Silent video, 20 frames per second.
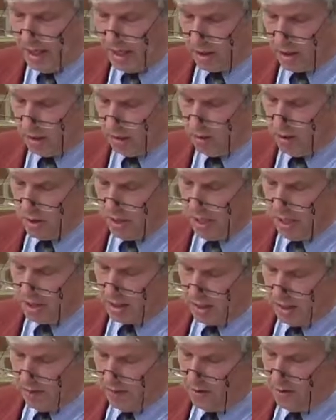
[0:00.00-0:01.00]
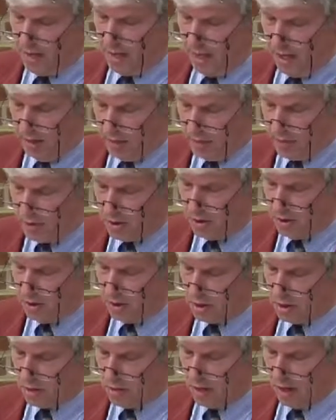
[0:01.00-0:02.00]
that Gulen has given the
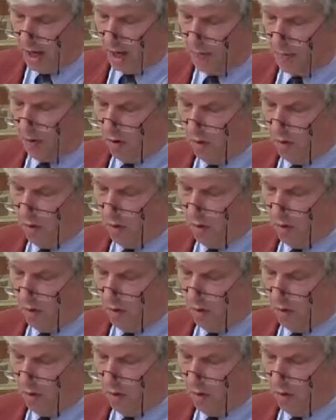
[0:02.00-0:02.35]
impetus to help